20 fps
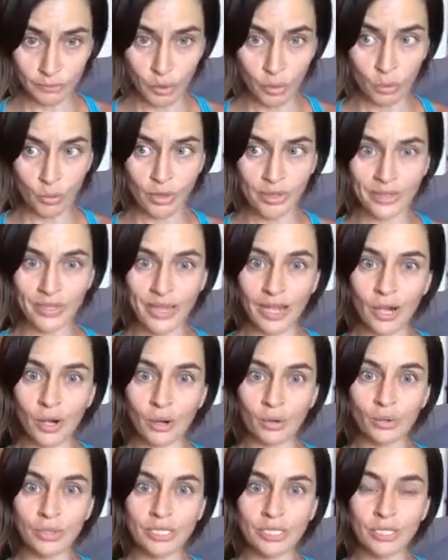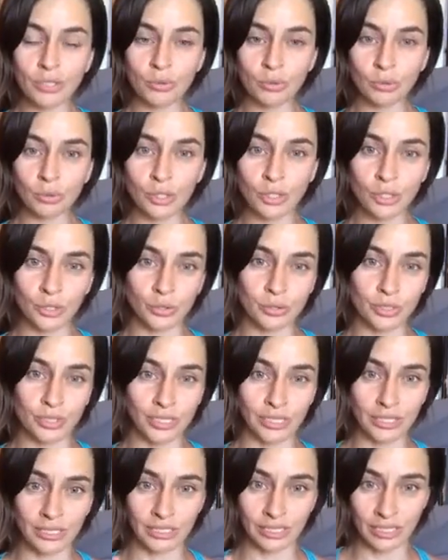without
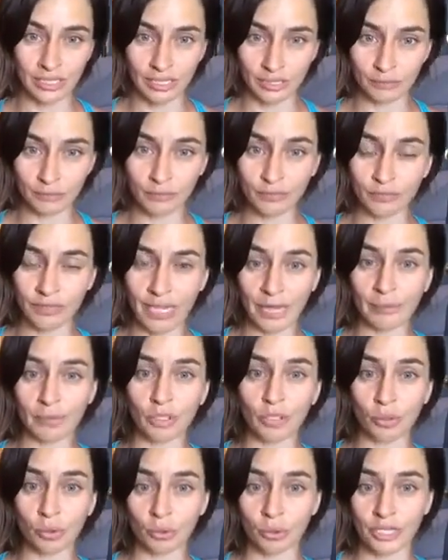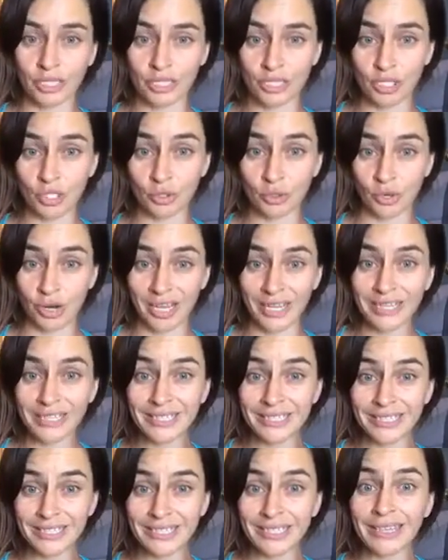reducing the inflammatory
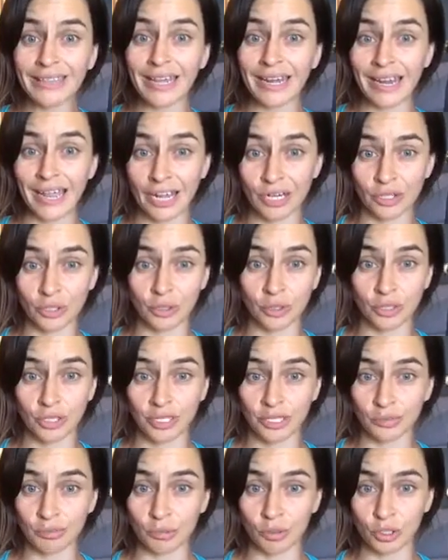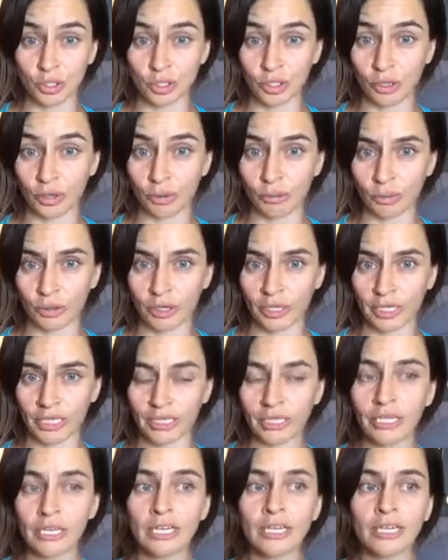stress that exercise puts on our
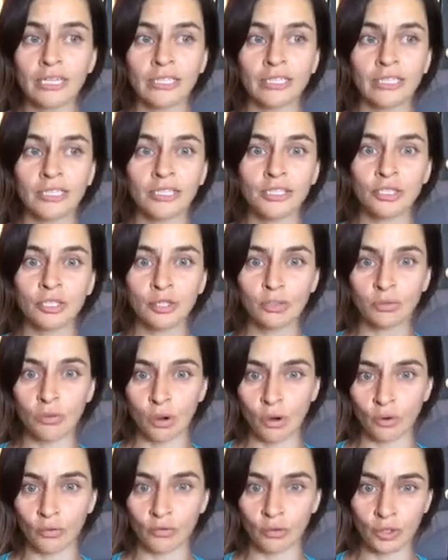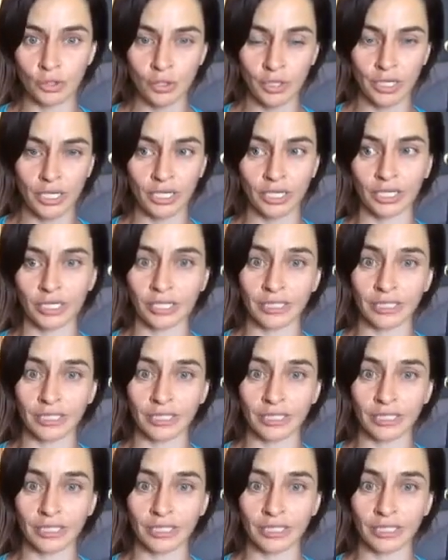body leads to overtraining,